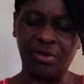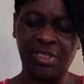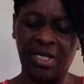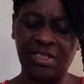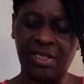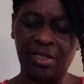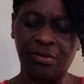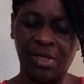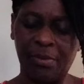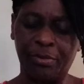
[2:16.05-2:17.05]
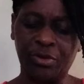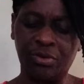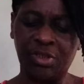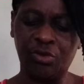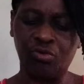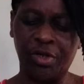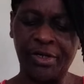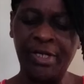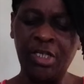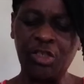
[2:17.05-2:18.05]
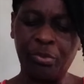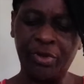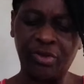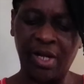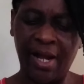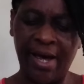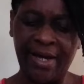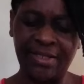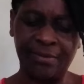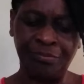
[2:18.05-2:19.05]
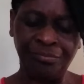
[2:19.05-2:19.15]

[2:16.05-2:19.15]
us ask god to help us to see through our spiritual eyes